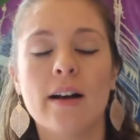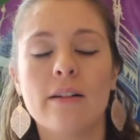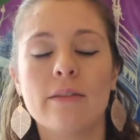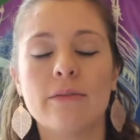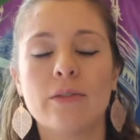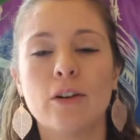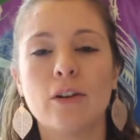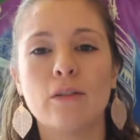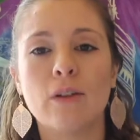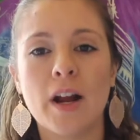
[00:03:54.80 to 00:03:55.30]

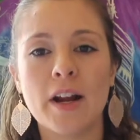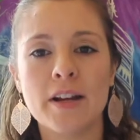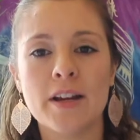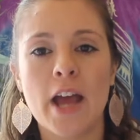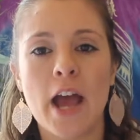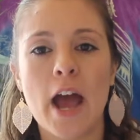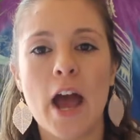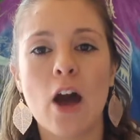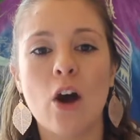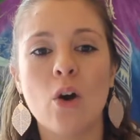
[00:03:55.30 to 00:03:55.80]
for right
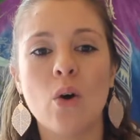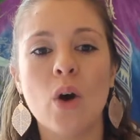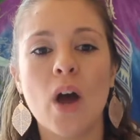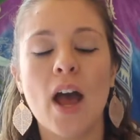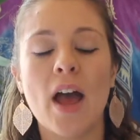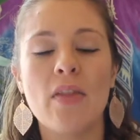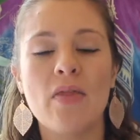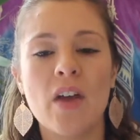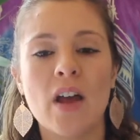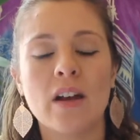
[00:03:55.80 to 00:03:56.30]
now.
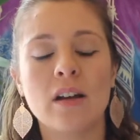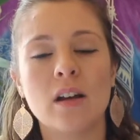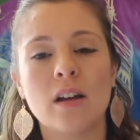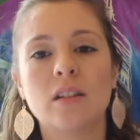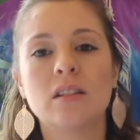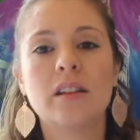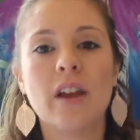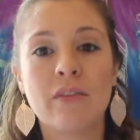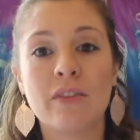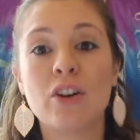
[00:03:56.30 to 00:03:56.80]
And then
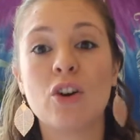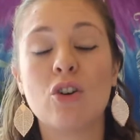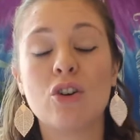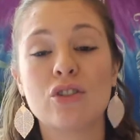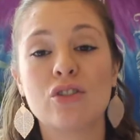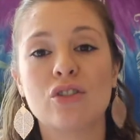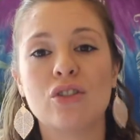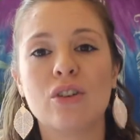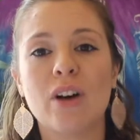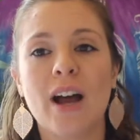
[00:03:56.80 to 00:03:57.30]
Devan
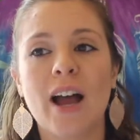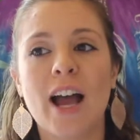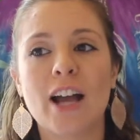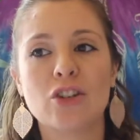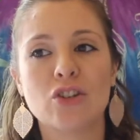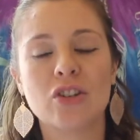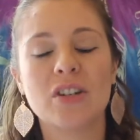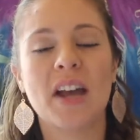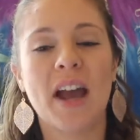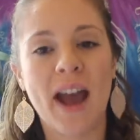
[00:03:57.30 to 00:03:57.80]
also
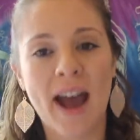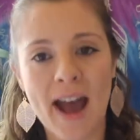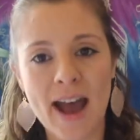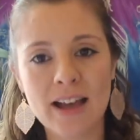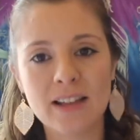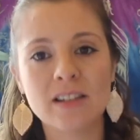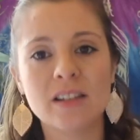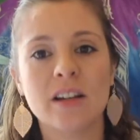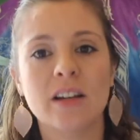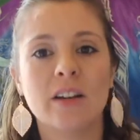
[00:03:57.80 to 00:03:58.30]
actually
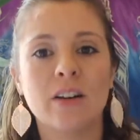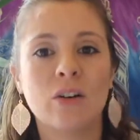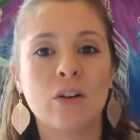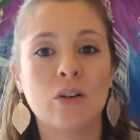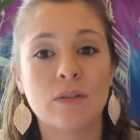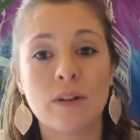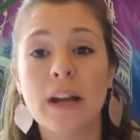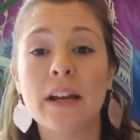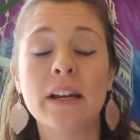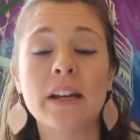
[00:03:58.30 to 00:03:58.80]
has
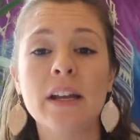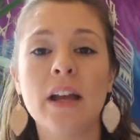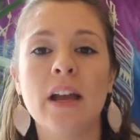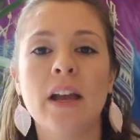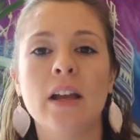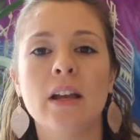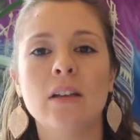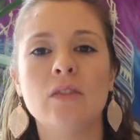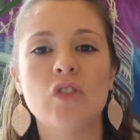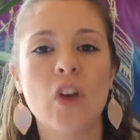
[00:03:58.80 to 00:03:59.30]
already
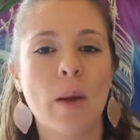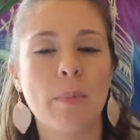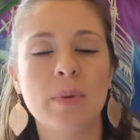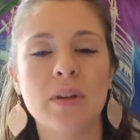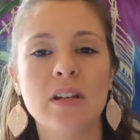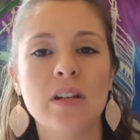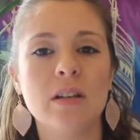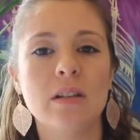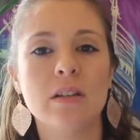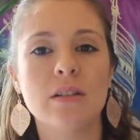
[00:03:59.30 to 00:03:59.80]
a
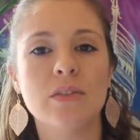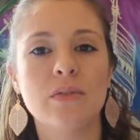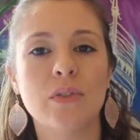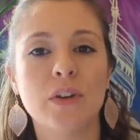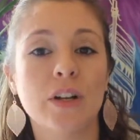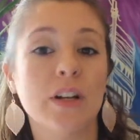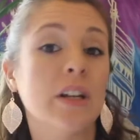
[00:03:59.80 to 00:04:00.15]
Japanese for